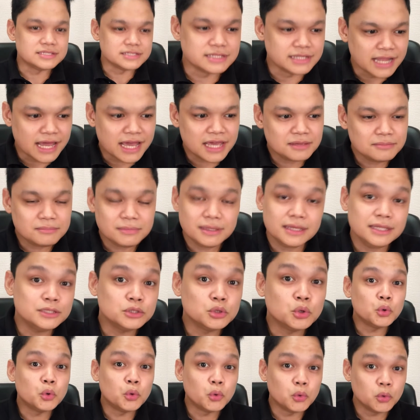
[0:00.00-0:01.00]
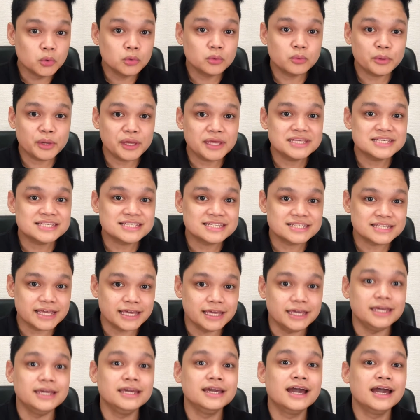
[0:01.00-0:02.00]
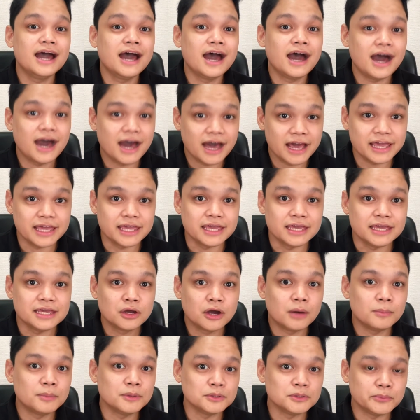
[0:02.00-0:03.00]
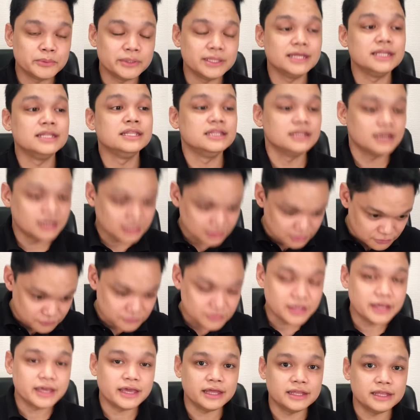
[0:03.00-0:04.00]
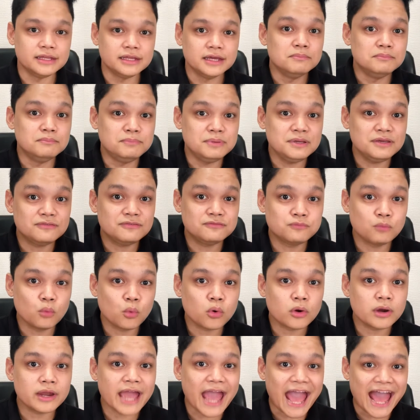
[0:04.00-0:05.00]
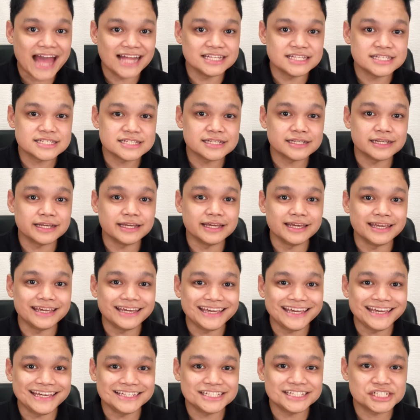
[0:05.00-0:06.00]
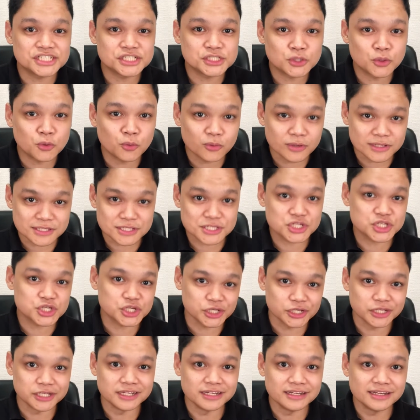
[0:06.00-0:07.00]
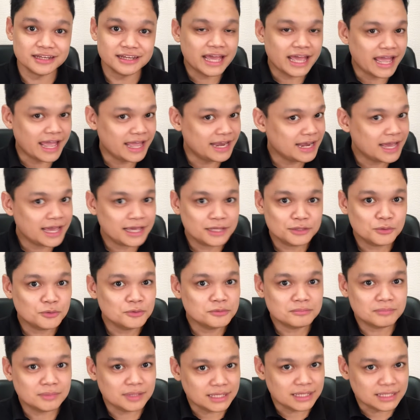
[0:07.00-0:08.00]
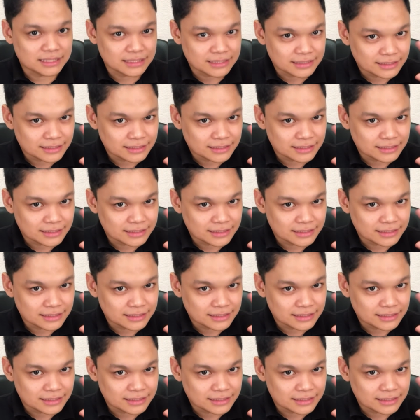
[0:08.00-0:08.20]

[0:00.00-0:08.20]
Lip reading: and I mean always, say hi, coupled with a nod of the head before answering each question. And I don't mean